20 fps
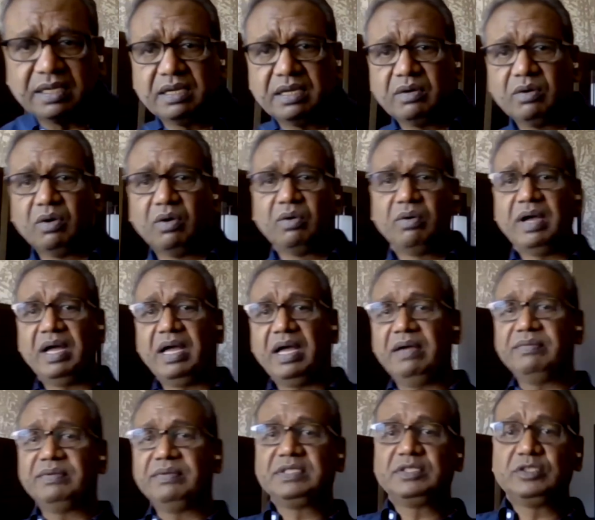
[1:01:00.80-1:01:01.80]
uh, oh, I
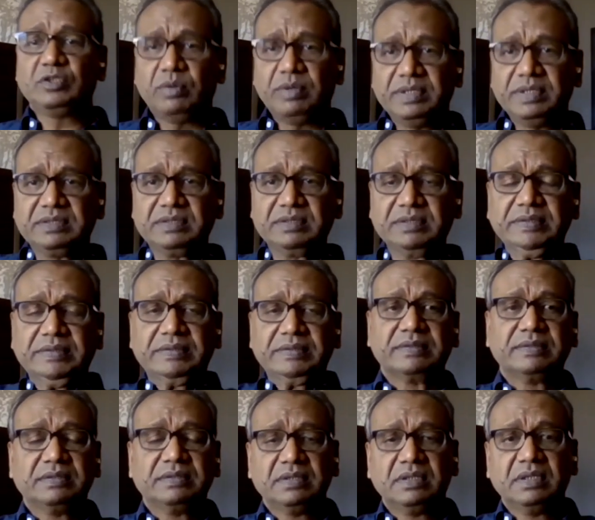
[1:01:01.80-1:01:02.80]
have a choice.
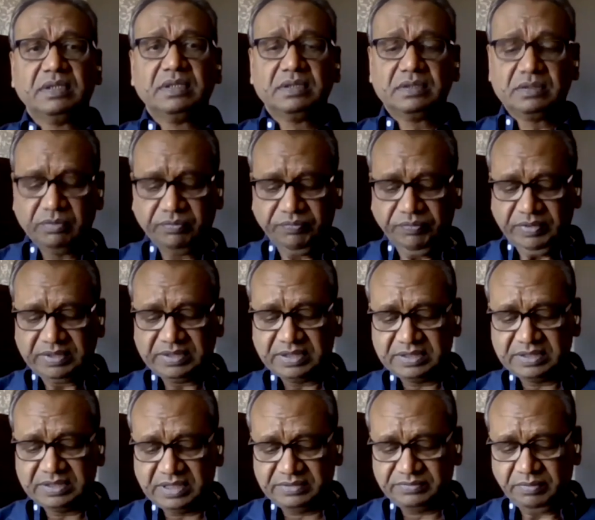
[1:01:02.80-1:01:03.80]
So for
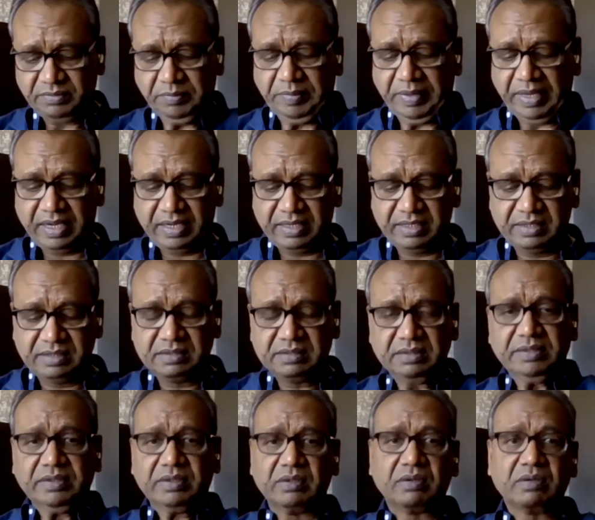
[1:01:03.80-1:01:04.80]
successful
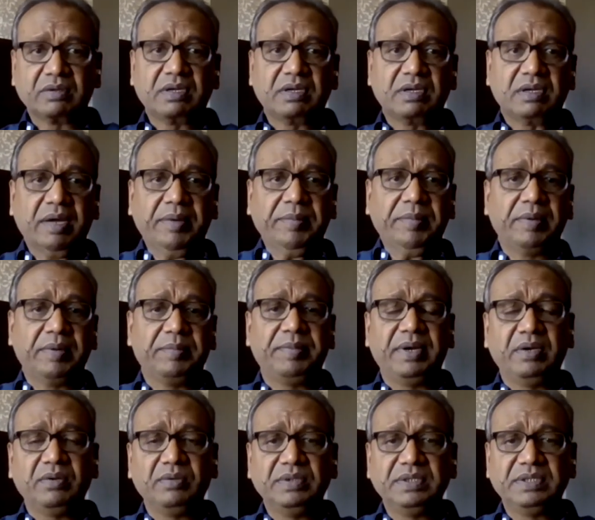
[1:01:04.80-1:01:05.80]
marriage, you know,
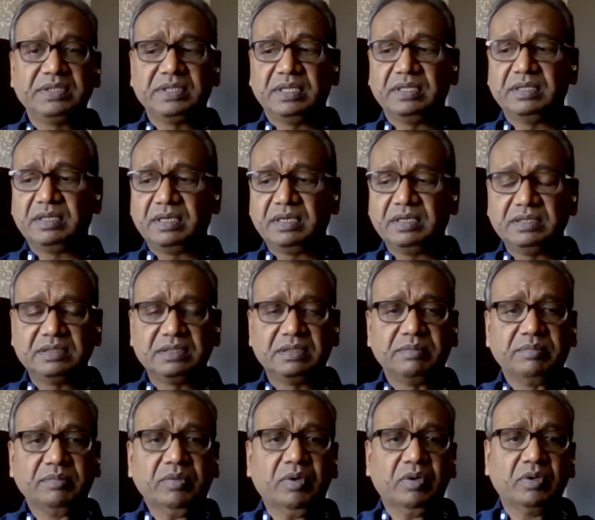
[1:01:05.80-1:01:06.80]
commitment to each other is
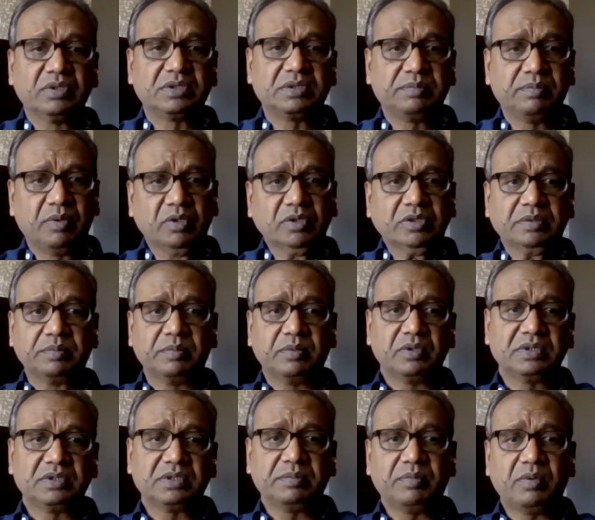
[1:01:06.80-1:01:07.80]
the most, most,
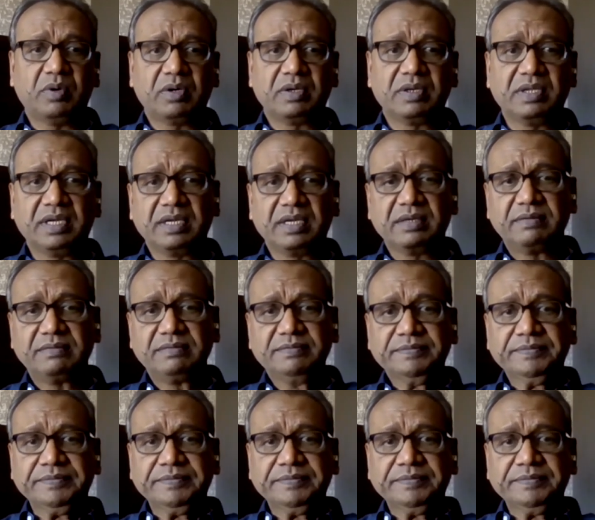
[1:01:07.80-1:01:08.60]
most important thing.